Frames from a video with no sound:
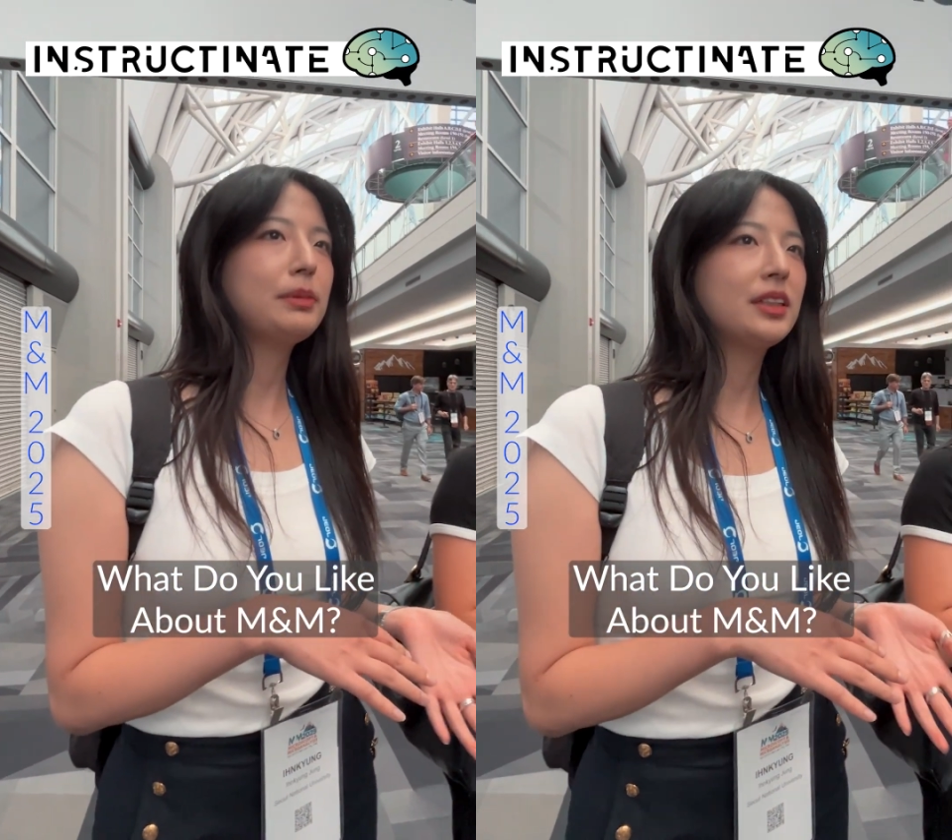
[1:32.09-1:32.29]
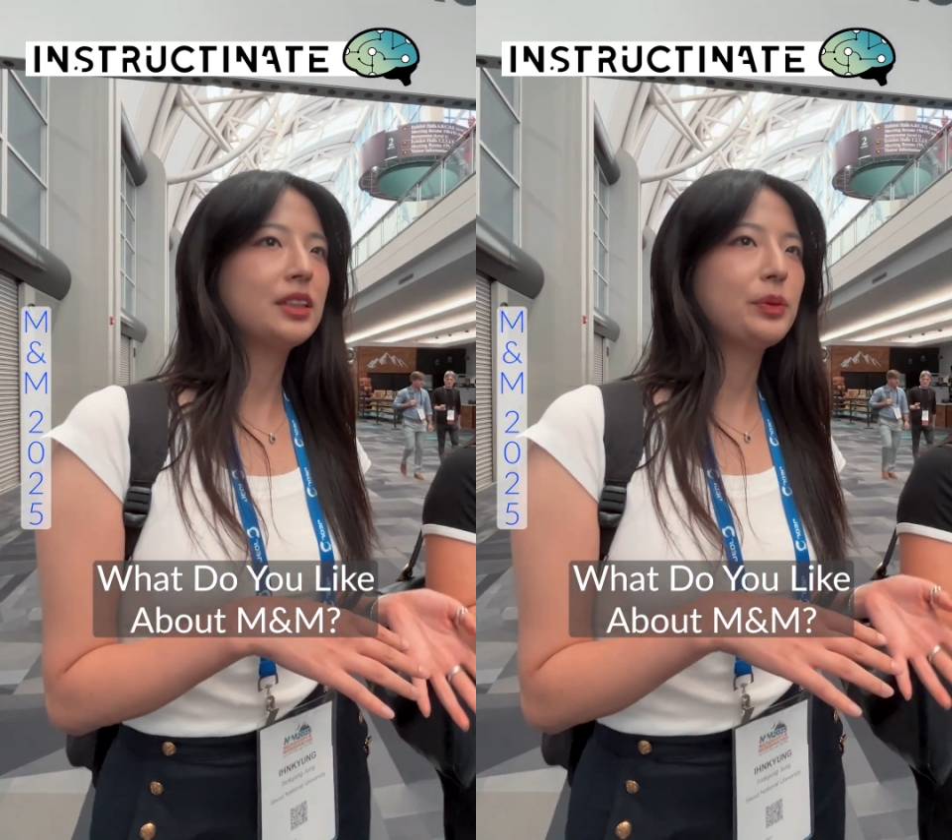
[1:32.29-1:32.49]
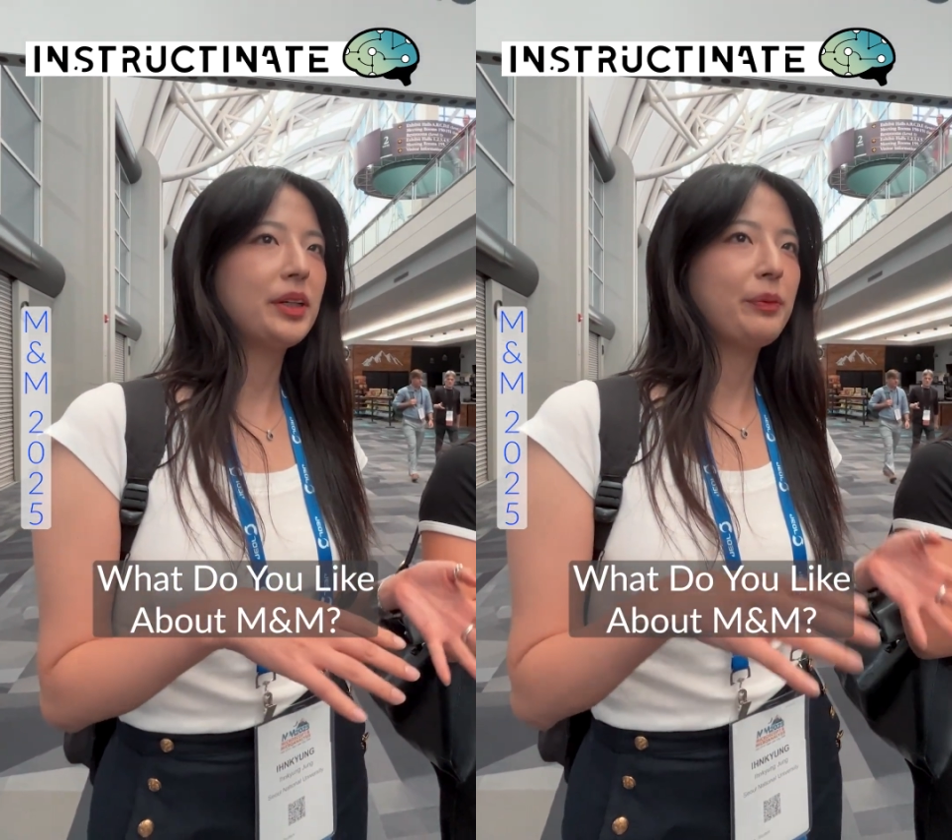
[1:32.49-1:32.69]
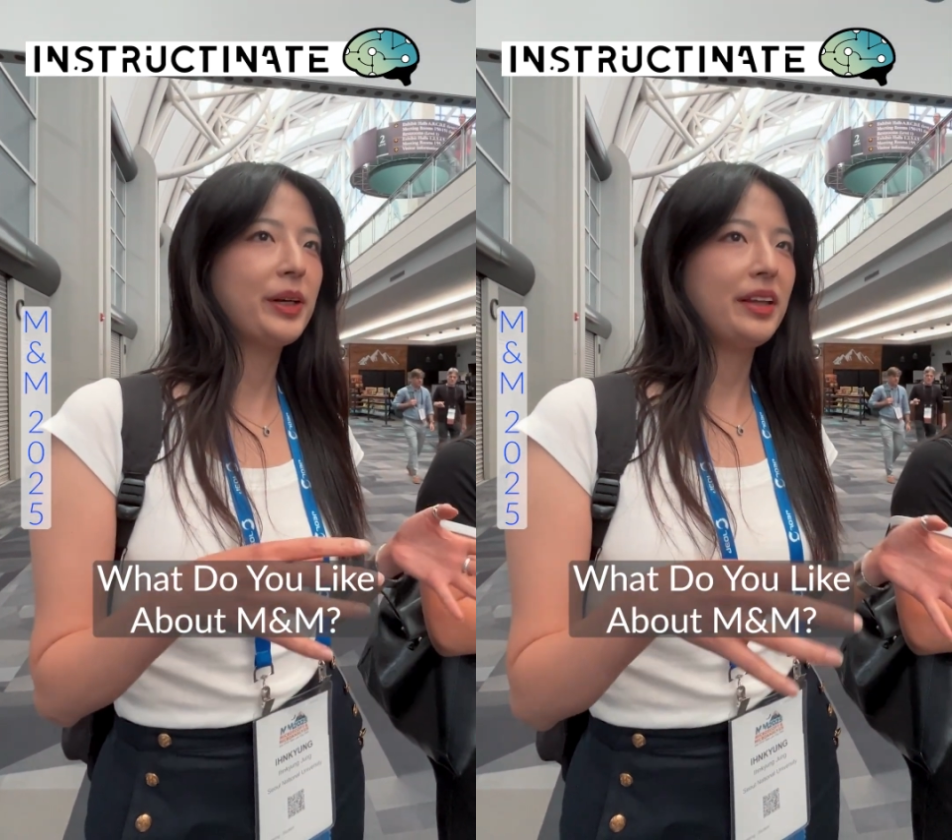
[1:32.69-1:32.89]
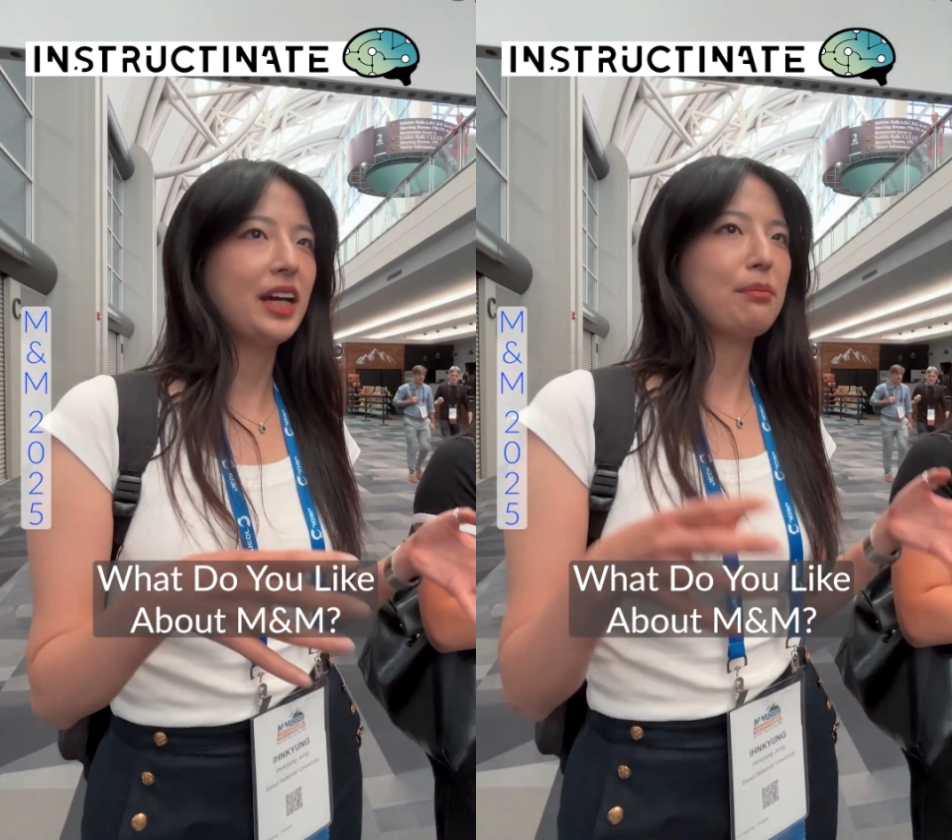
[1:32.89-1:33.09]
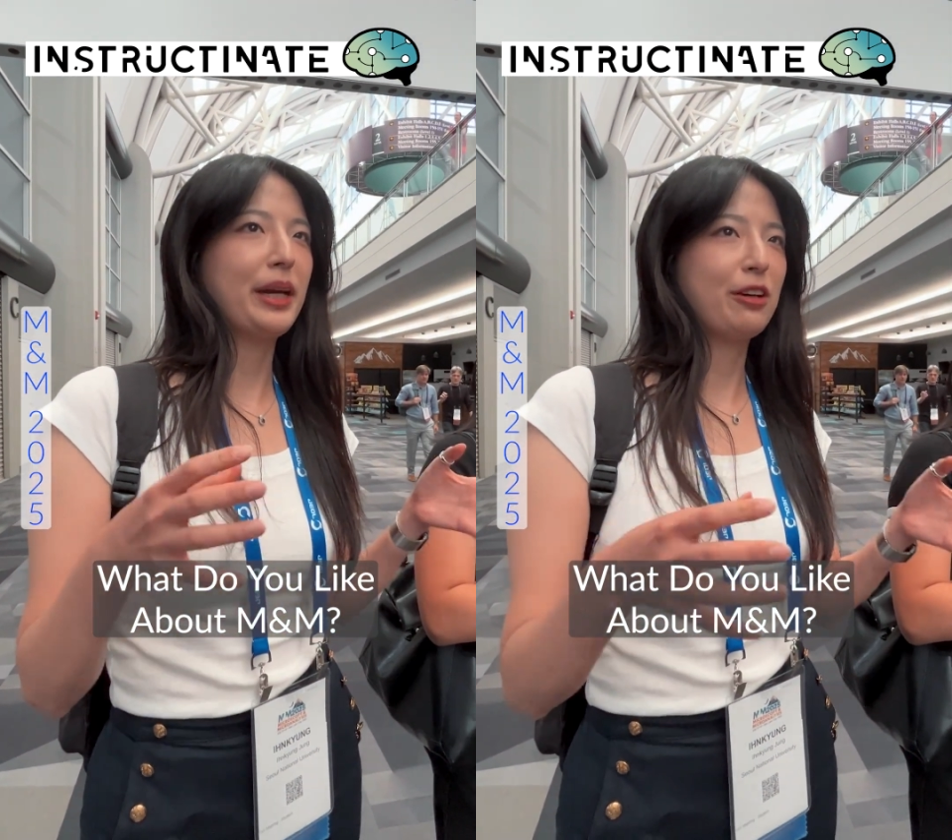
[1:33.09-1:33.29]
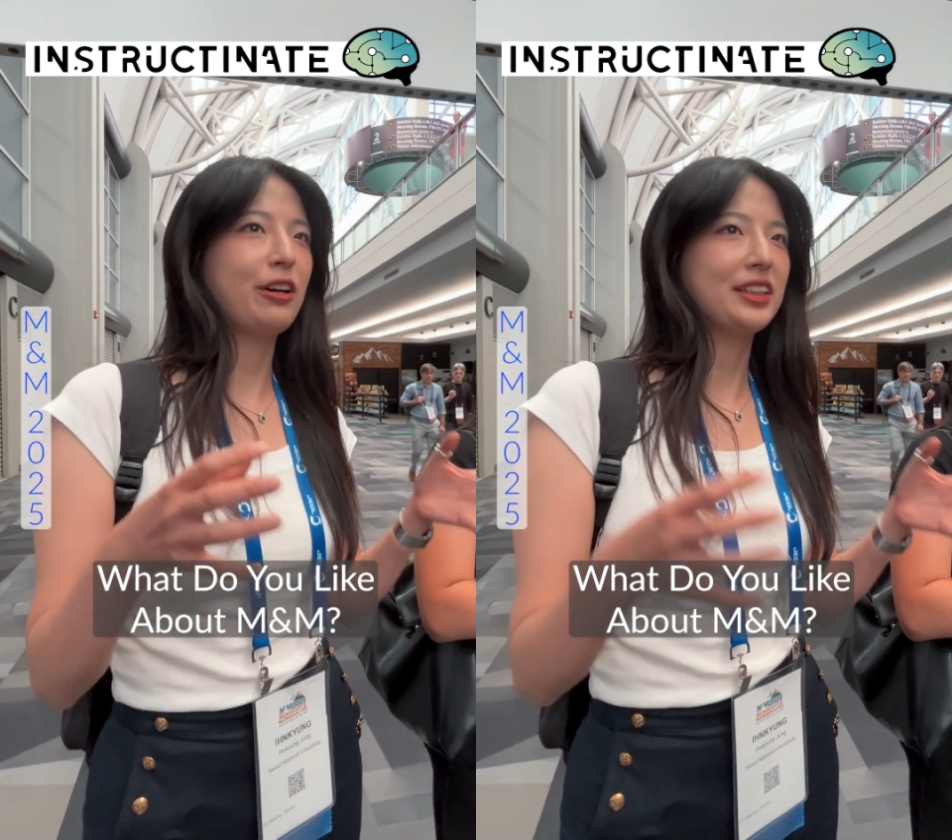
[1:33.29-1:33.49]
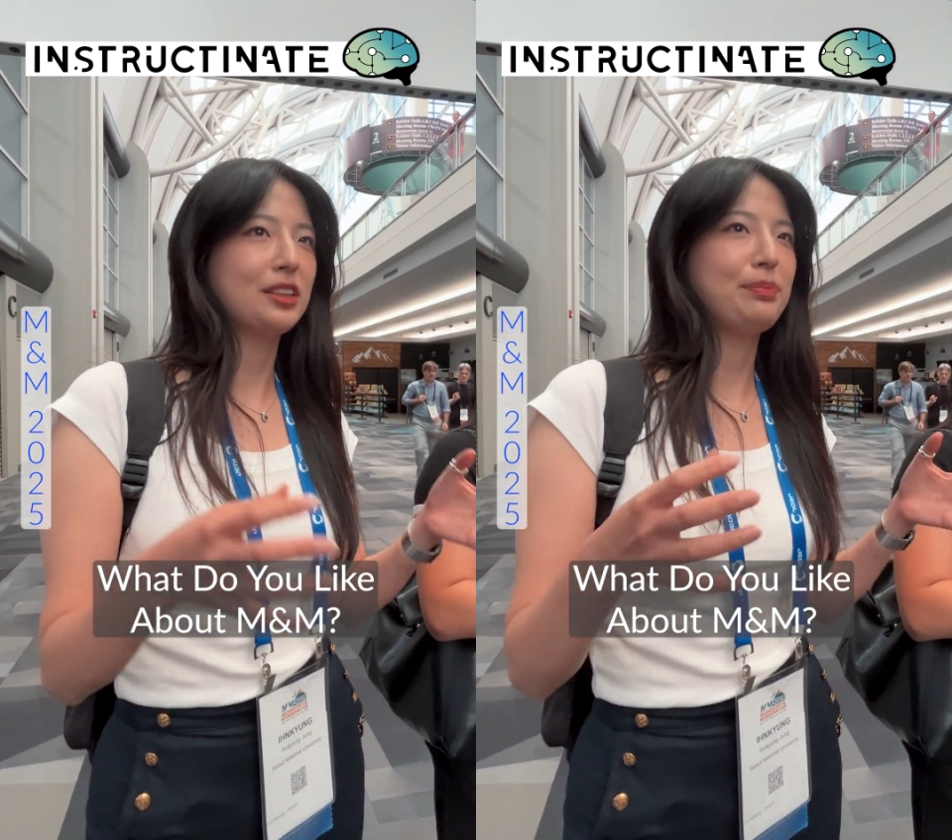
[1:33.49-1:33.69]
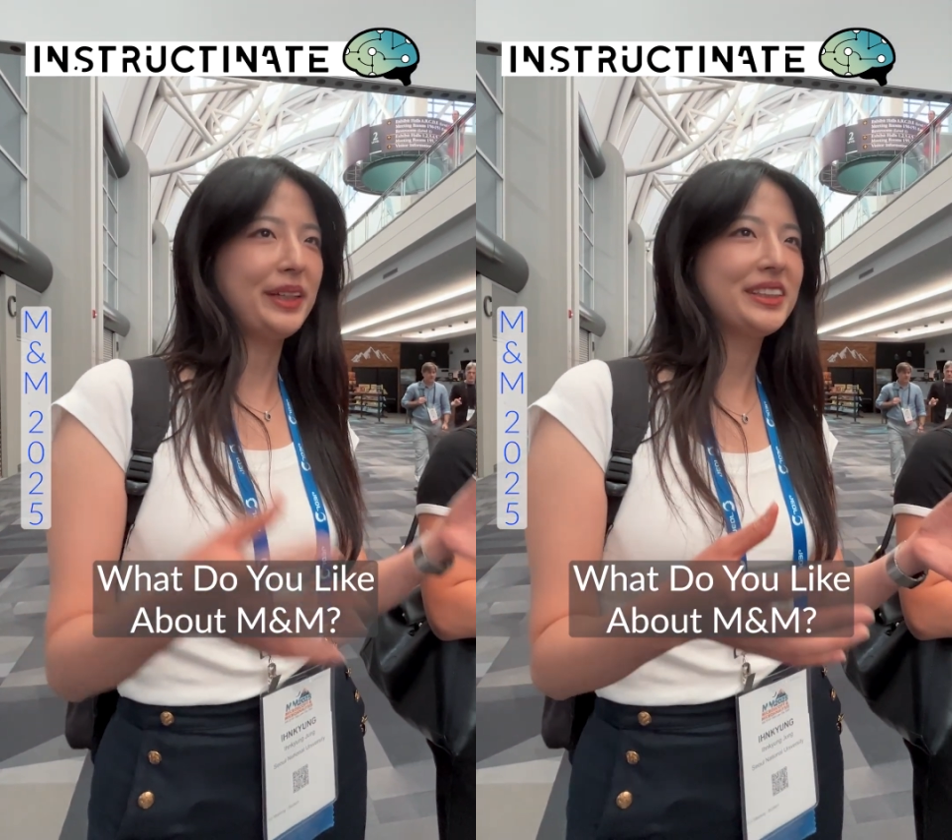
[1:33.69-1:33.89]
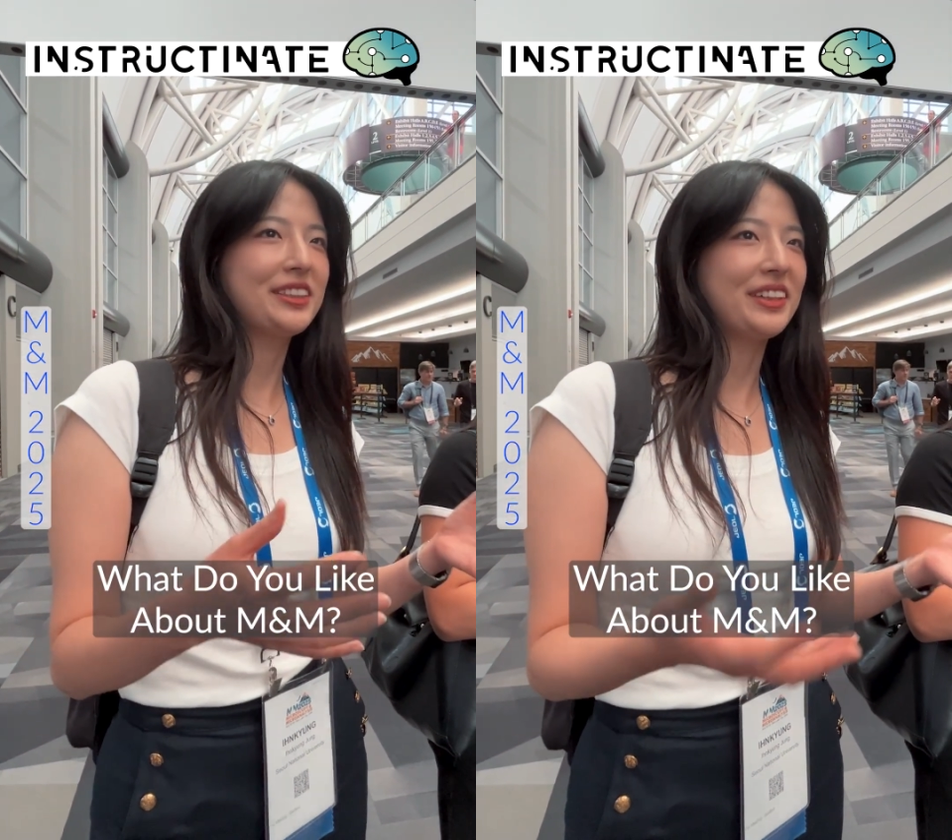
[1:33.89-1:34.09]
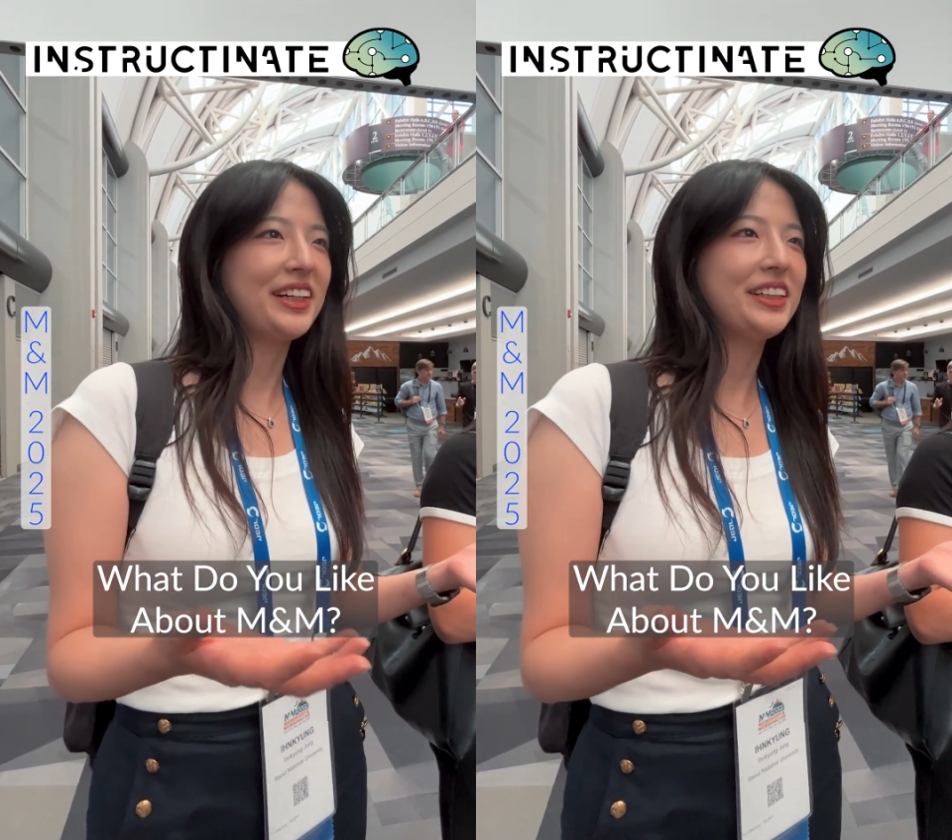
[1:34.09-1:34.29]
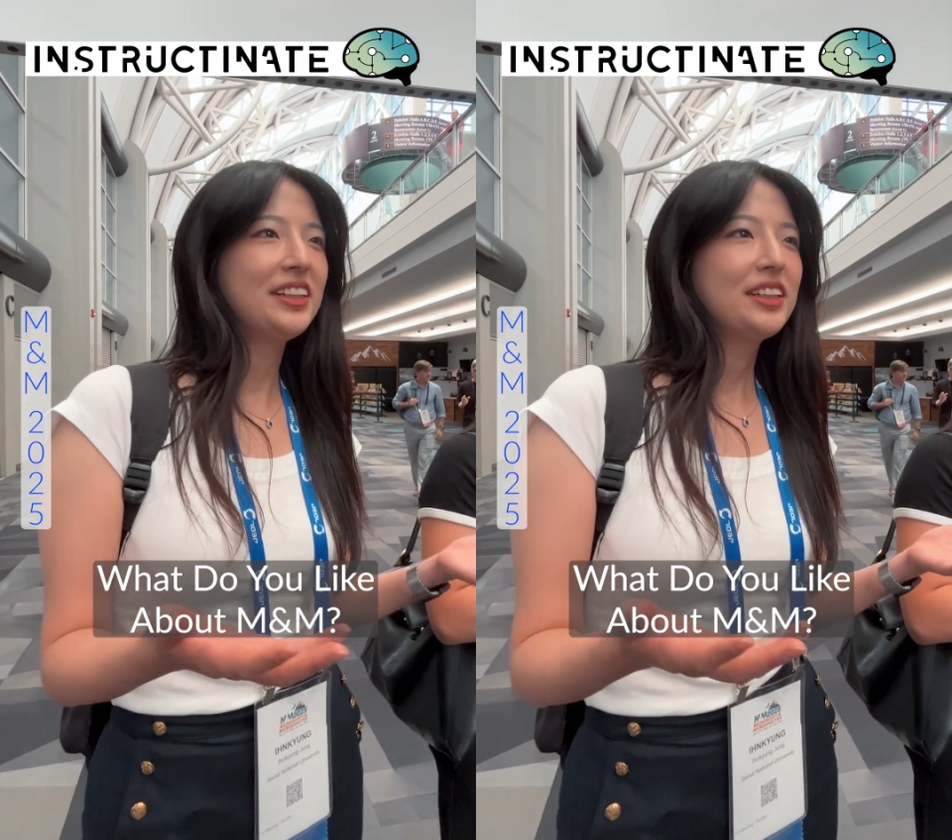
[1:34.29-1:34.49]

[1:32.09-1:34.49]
because we're like microscopists, right?